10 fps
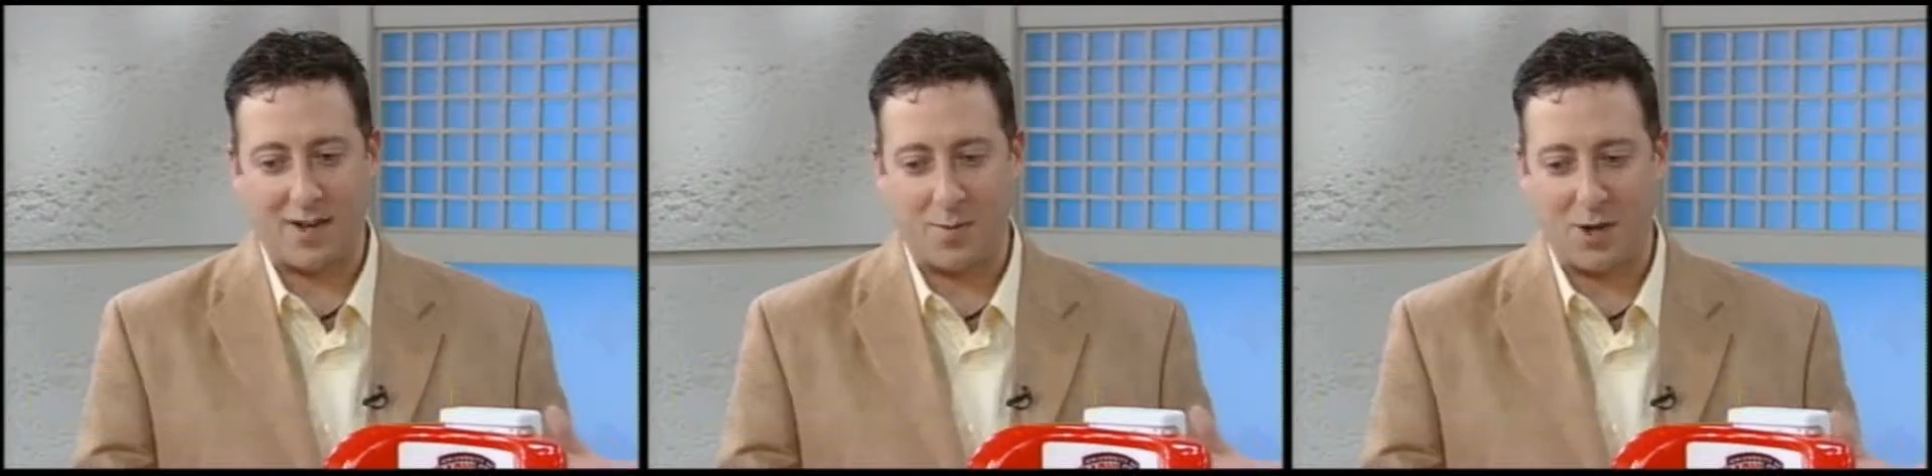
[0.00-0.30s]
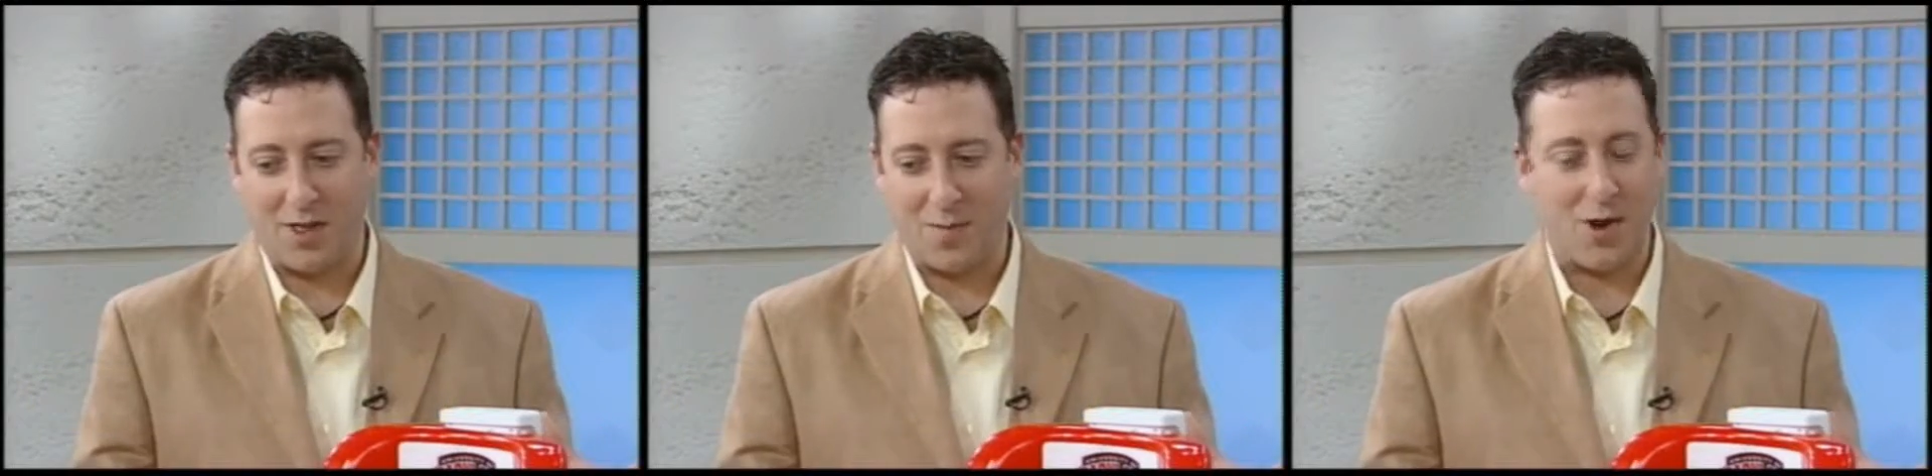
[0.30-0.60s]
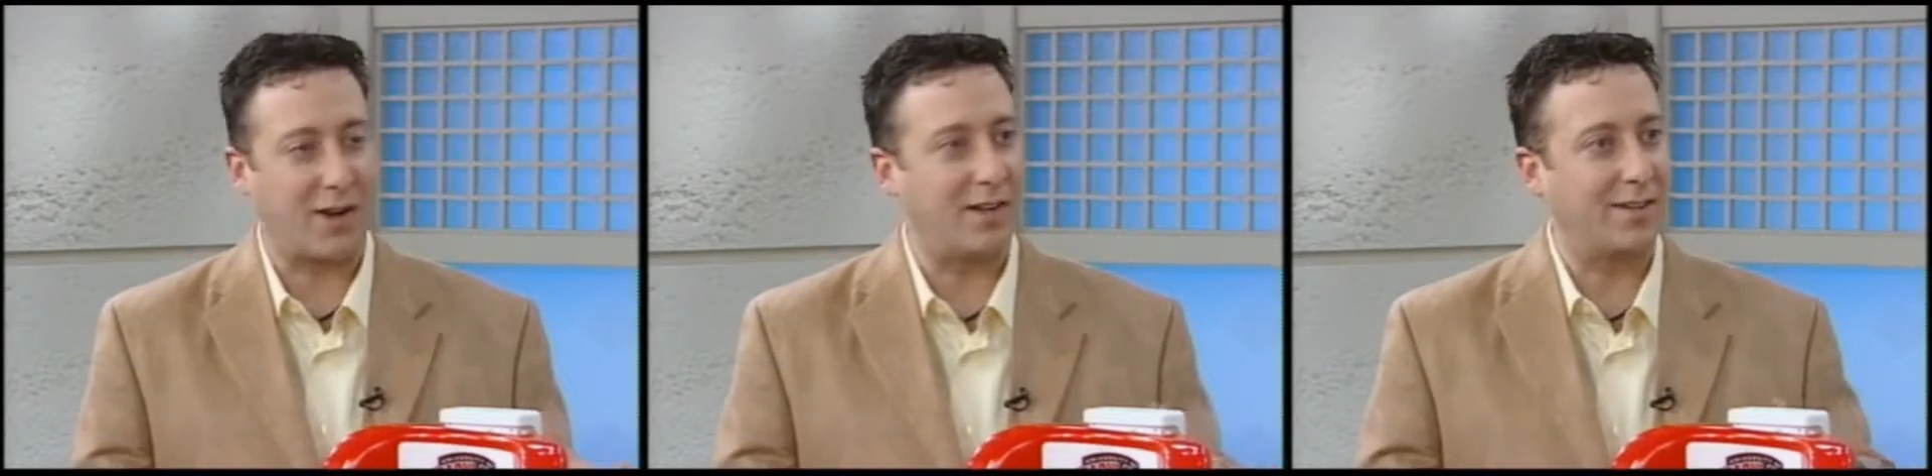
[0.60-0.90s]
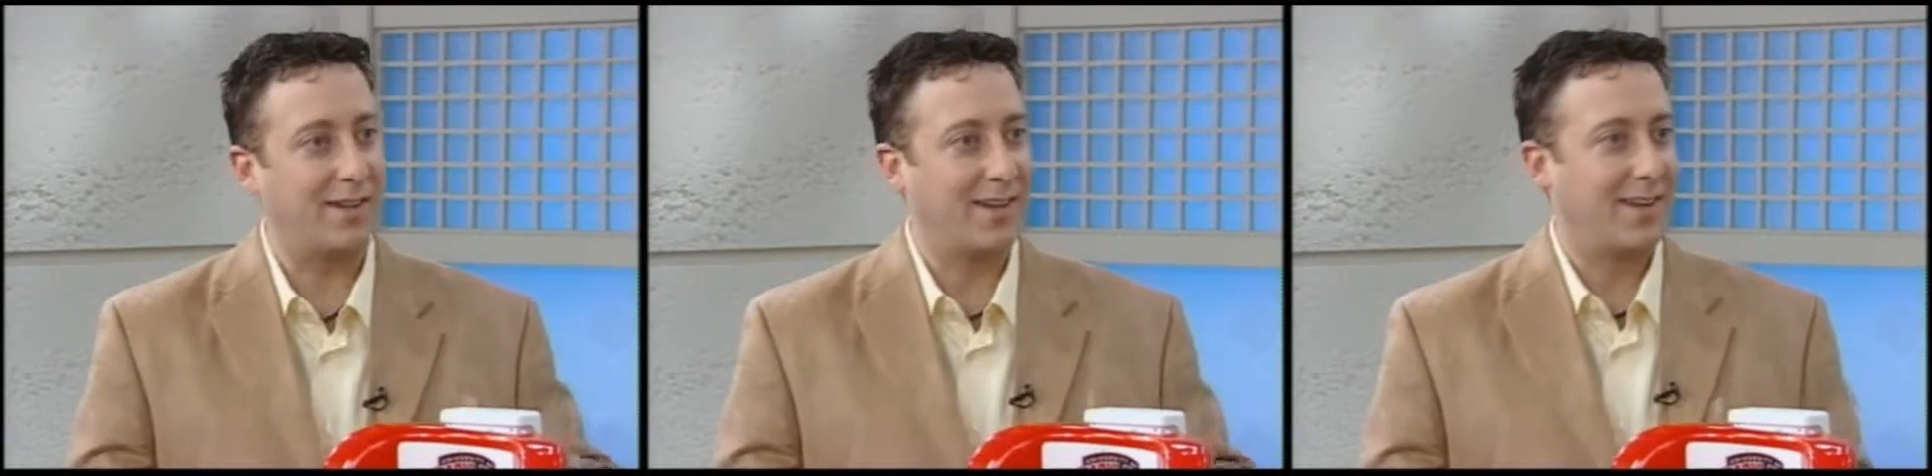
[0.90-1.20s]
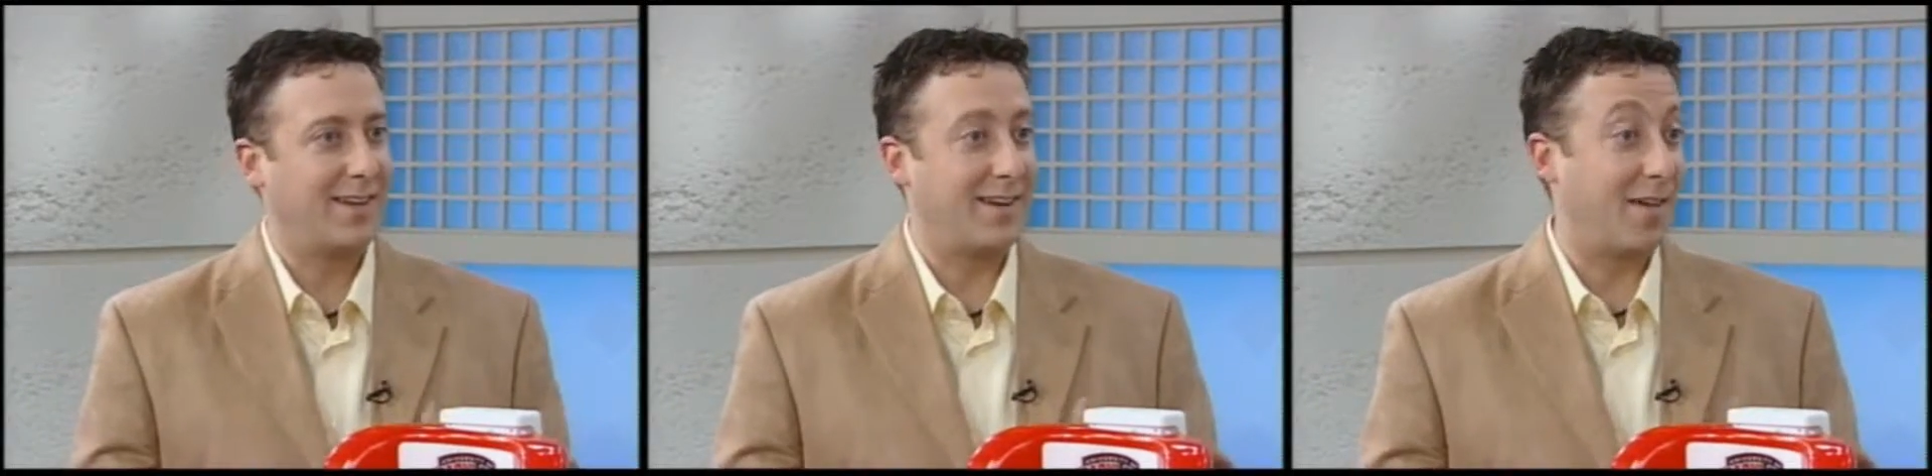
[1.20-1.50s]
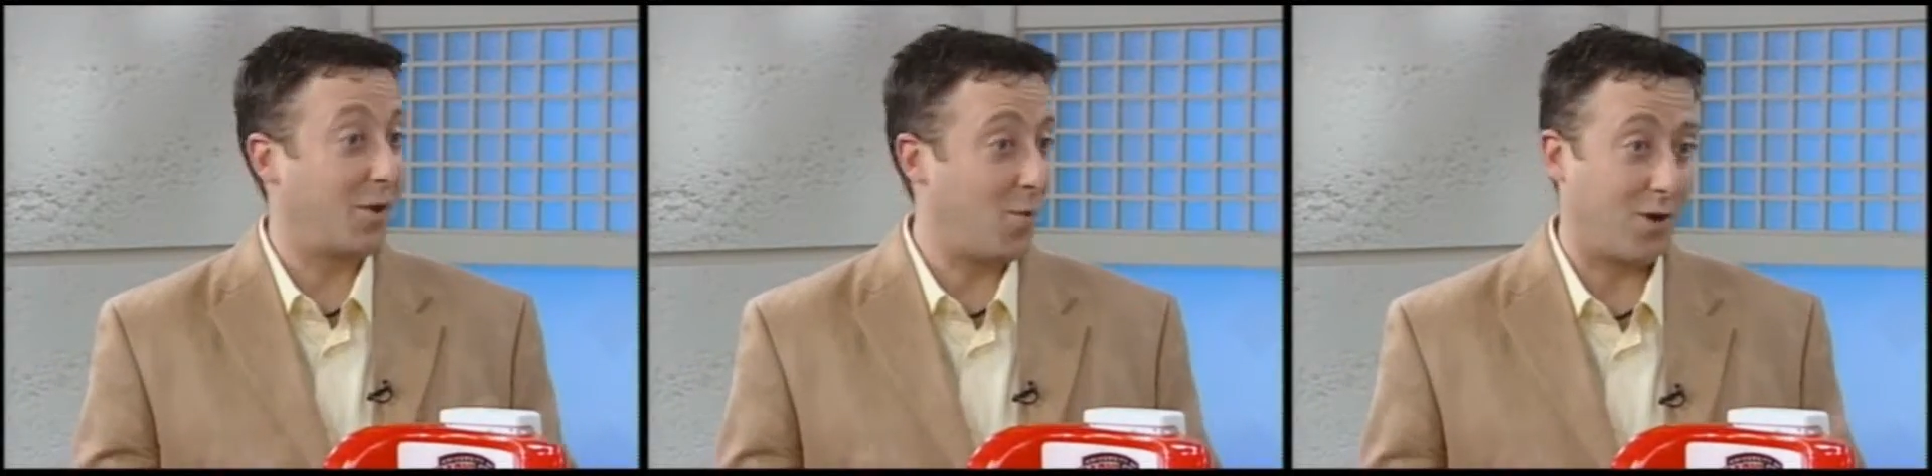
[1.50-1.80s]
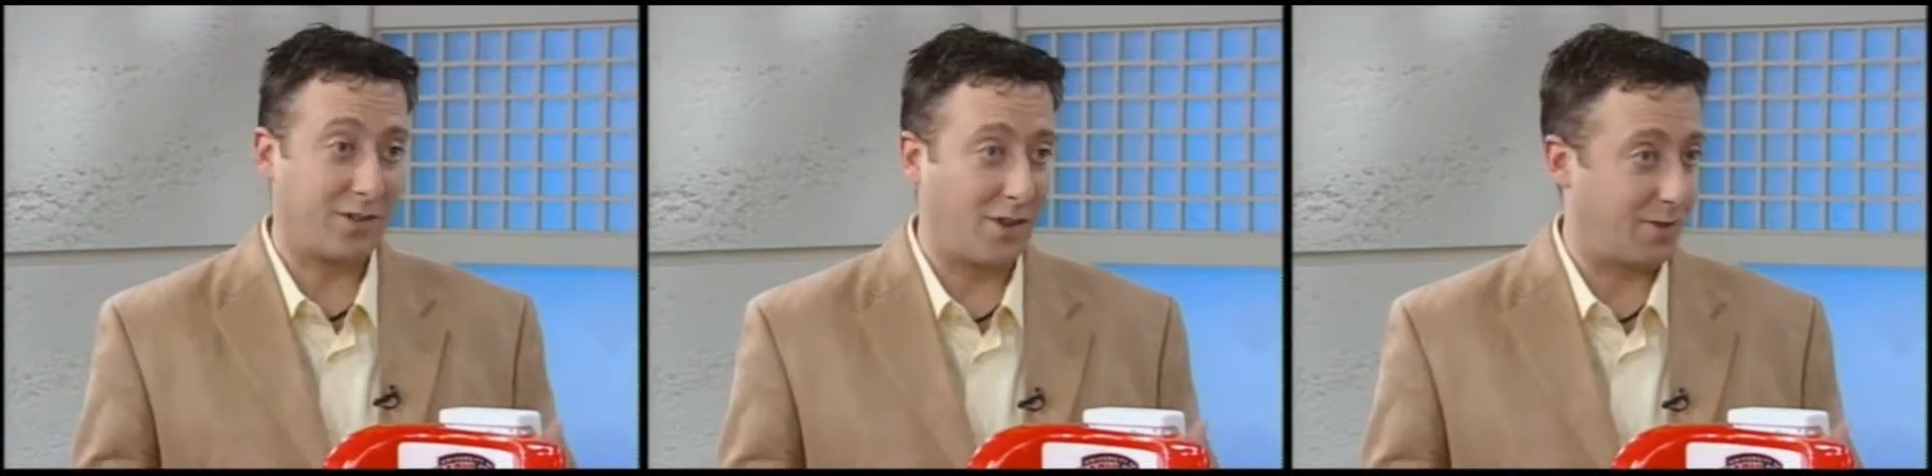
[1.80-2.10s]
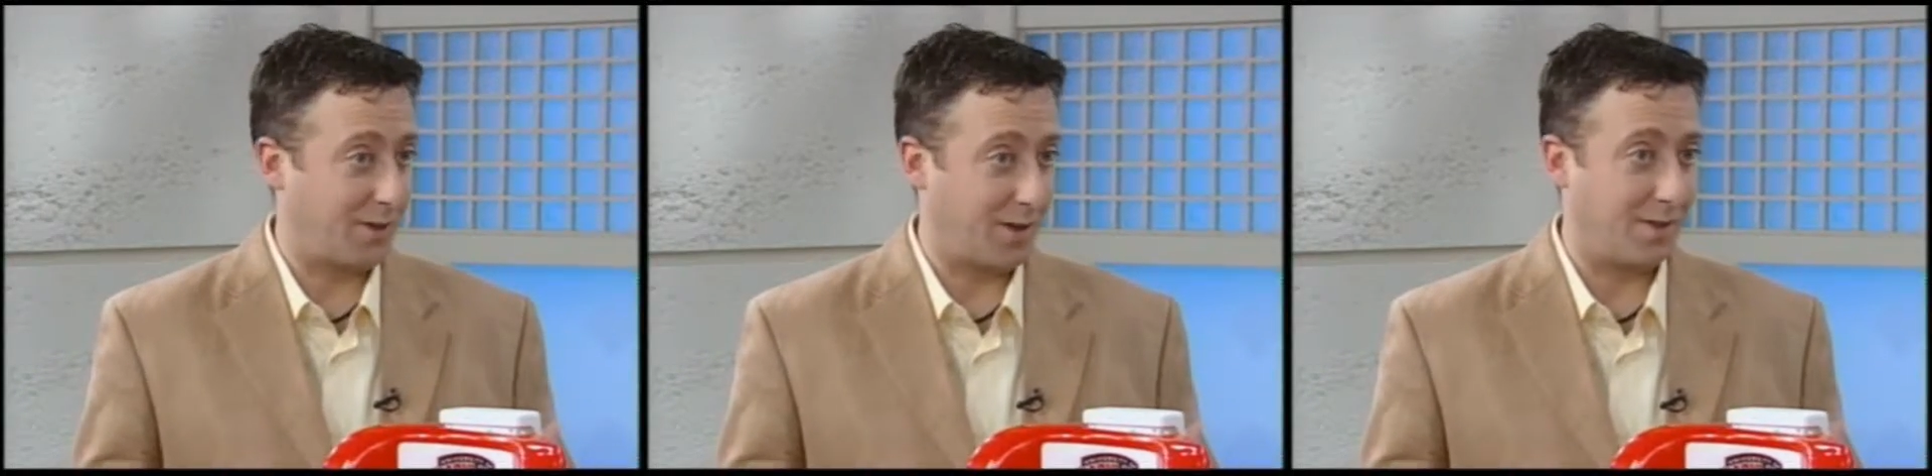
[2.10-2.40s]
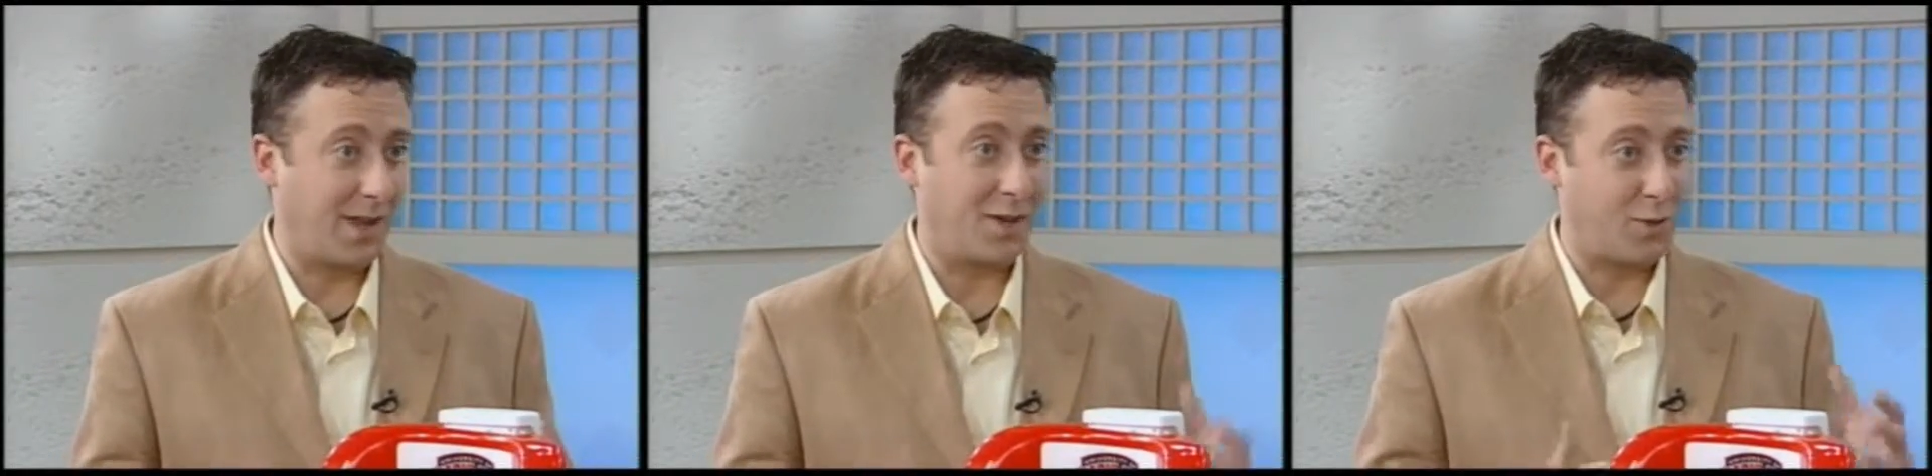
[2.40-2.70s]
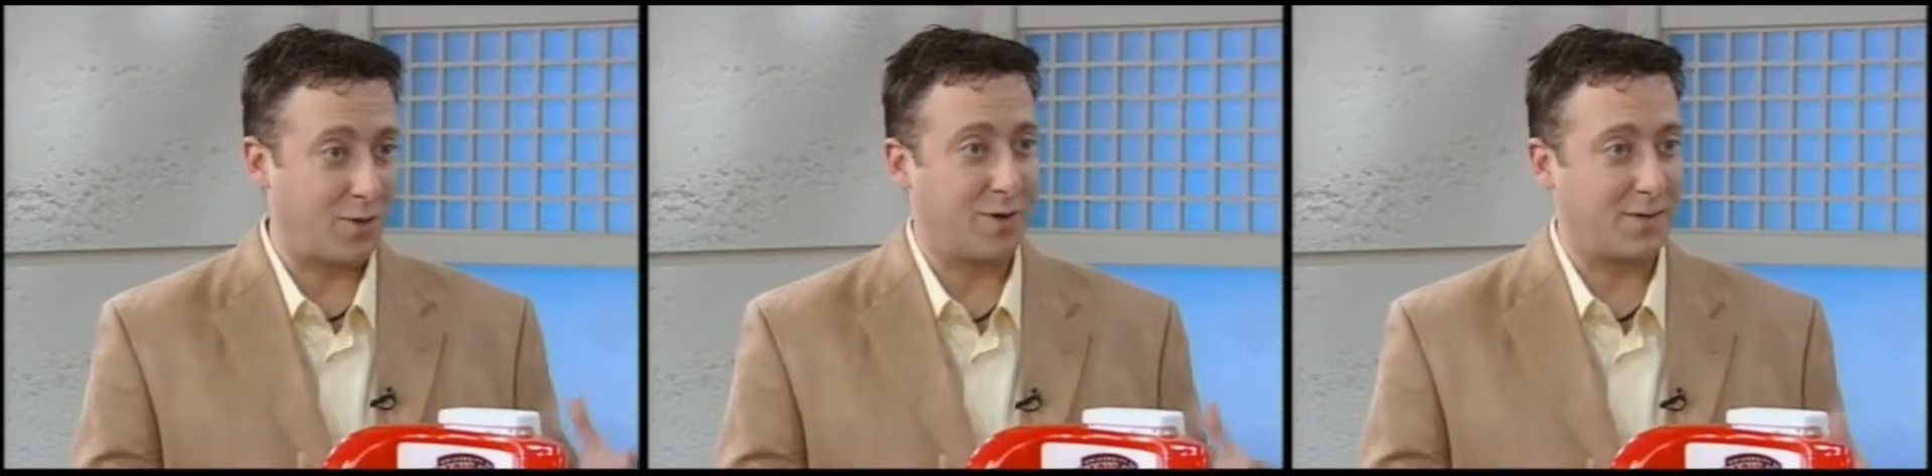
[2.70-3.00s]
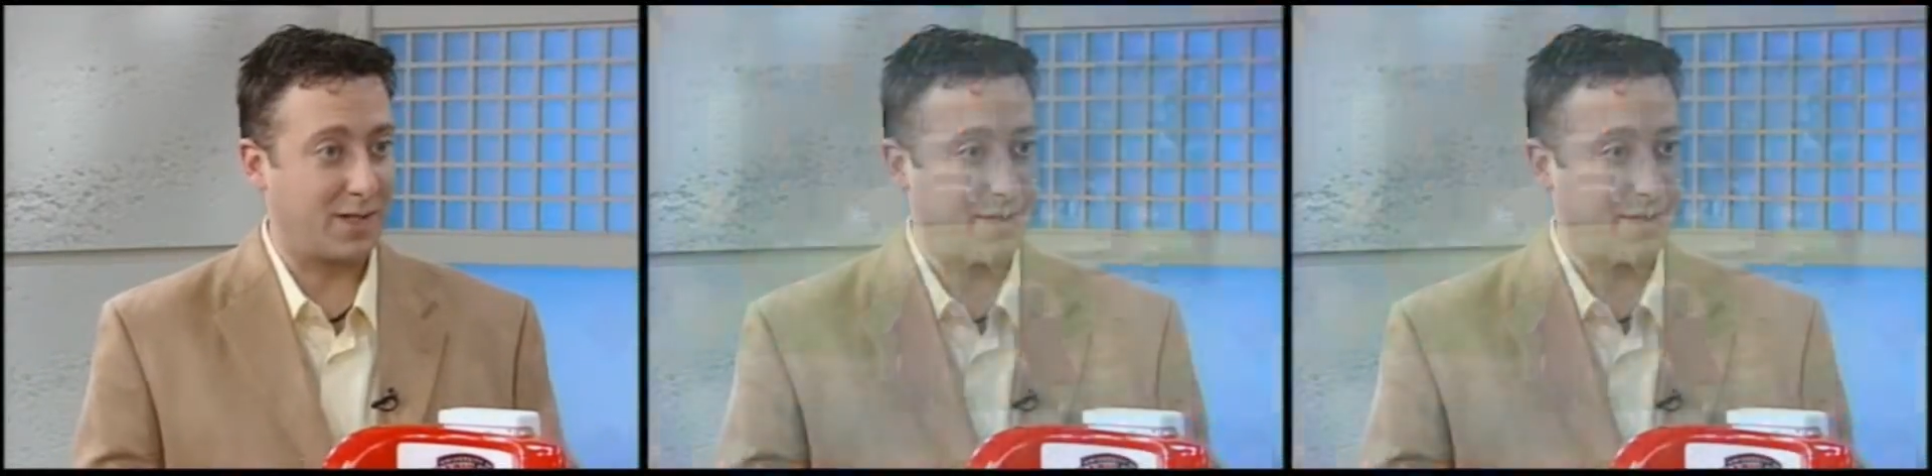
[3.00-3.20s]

available on the market. Nothing worked long-term, a lot of short-term